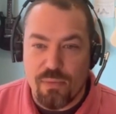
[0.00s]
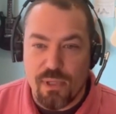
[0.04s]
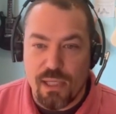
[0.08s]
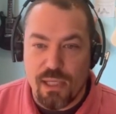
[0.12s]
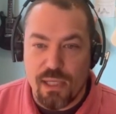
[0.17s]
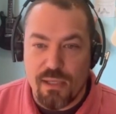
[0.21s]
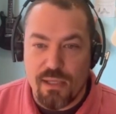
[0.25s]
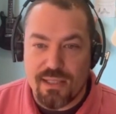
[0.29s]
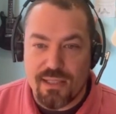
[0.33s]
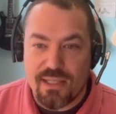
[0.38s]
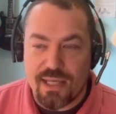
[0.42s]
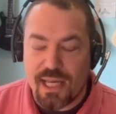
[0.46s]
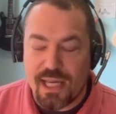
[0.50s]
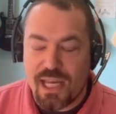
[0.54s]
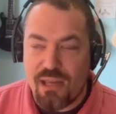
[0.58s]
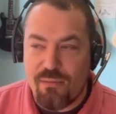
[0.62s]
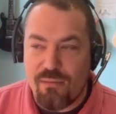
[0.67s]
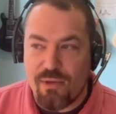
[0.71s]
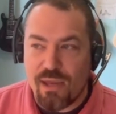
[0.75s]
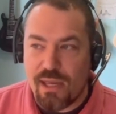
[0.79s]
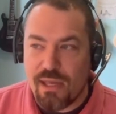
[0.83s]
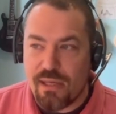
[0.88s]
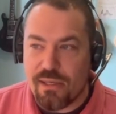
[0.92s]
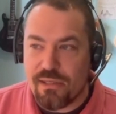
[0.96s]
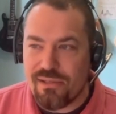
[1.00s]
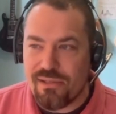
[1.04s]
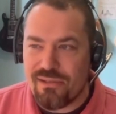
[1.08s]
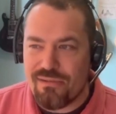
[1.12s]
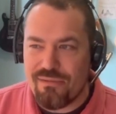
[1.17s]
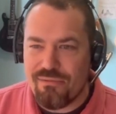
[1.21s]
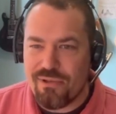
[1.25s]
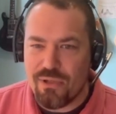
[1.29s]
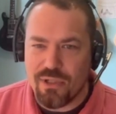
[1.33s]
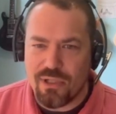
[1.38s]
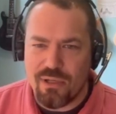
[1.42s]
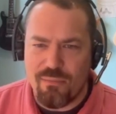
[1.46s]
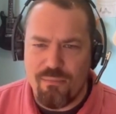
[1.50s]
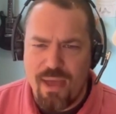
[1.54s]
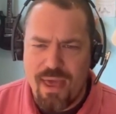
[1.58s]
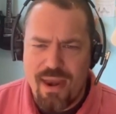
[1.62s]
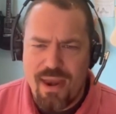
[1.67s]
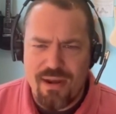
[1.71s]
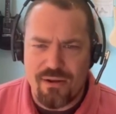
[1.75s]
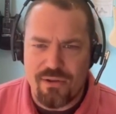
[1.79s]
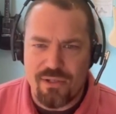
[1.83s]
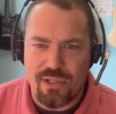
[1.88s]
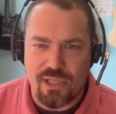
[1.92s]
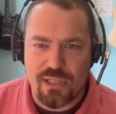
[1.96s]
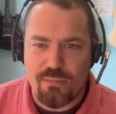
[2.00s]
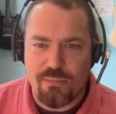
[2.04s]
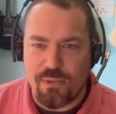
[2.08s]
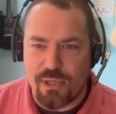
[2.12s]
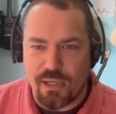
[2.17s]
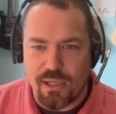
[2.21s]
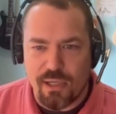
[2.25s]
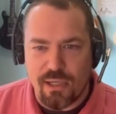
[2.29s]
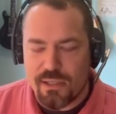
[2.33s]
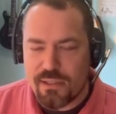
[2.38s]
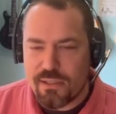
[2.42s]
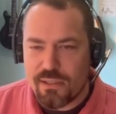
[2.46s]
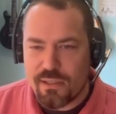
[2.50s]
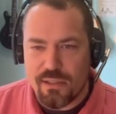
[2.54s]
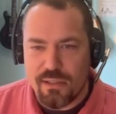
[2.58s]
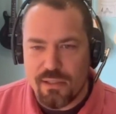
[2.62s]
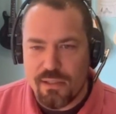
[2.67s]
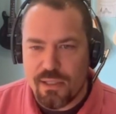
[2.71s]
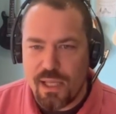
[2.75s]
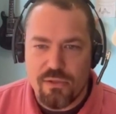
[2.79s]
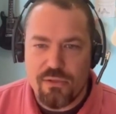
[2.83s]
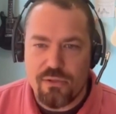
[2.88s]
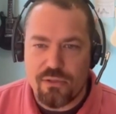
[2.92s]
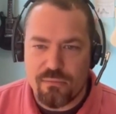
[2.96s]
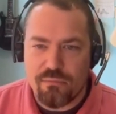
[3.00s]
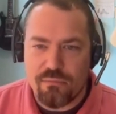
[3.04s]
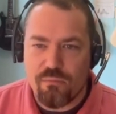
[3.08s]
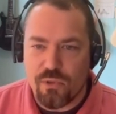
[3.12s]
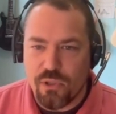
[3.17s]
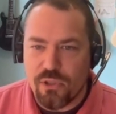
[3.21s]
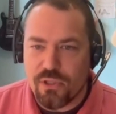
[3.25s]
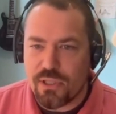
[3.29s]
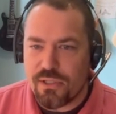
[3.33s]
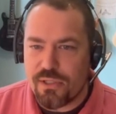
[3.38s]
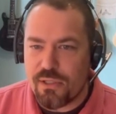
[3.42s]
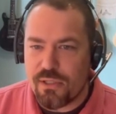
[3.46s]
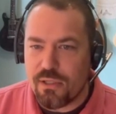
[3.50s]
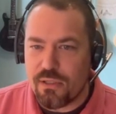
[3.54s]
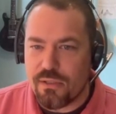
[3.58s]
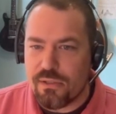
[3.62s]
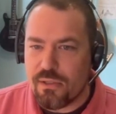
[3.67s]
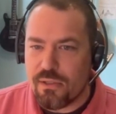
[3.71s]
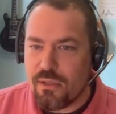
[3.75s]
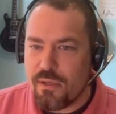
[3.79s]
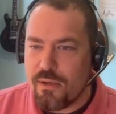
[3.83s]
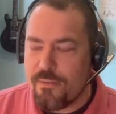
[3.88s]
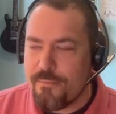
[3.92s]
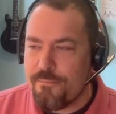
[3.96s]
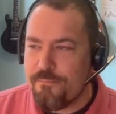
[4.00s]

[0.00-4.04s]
be the same as their competitors' experience. And those are real concerns.